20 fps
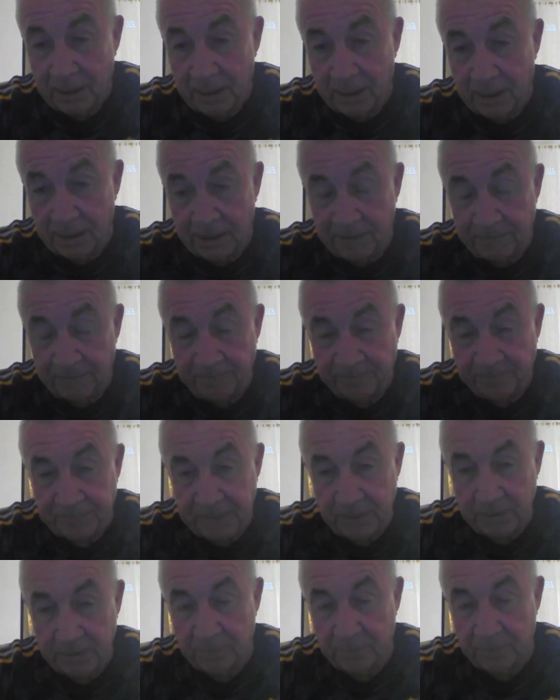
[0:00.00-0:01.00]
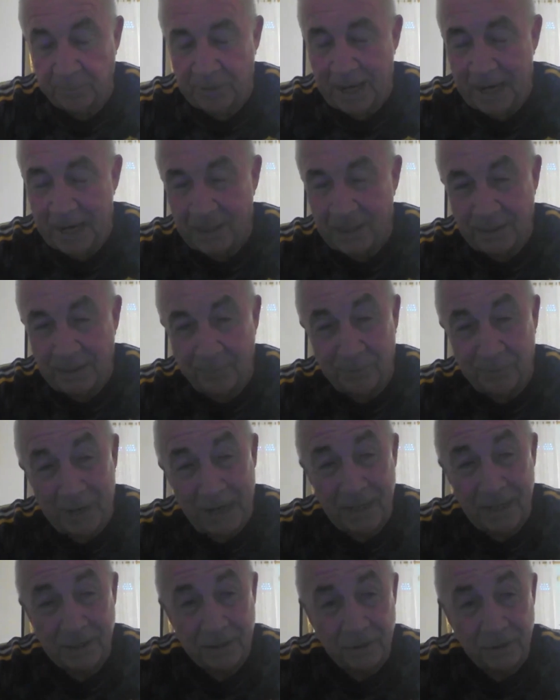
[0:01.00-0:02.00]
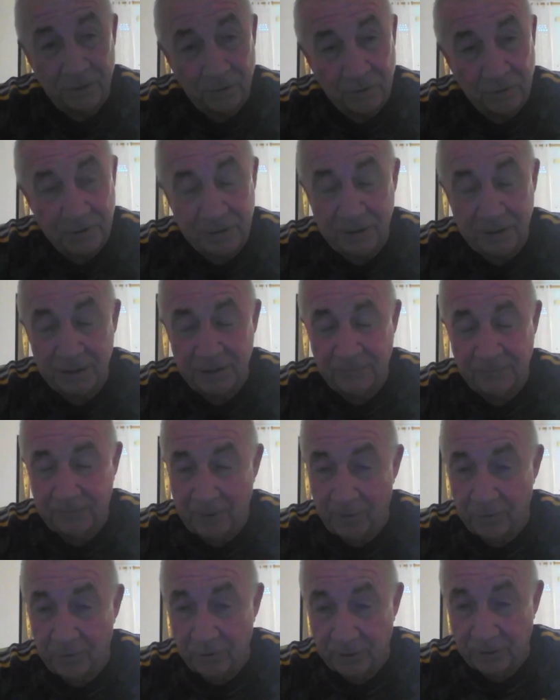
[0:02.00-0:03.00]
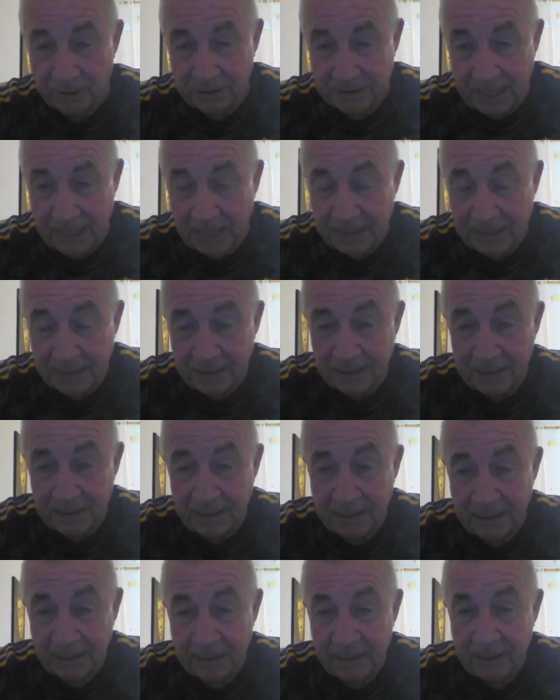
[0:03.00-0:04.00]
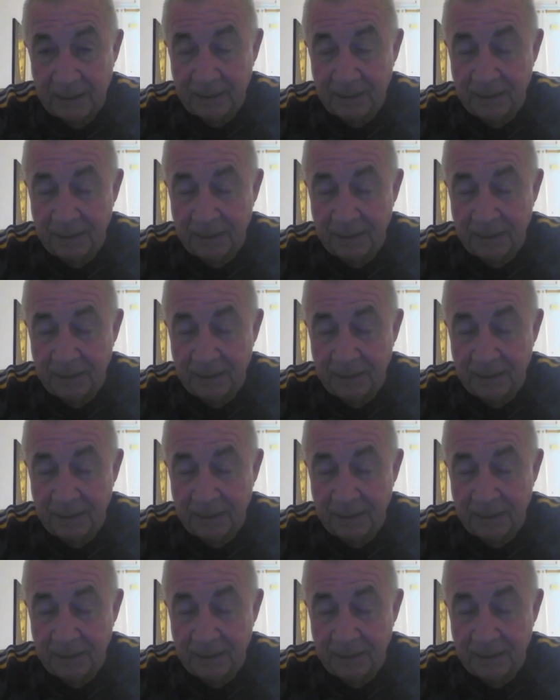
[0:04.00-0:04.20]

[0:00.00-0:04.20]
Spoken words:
the players looked as if they were understanding it.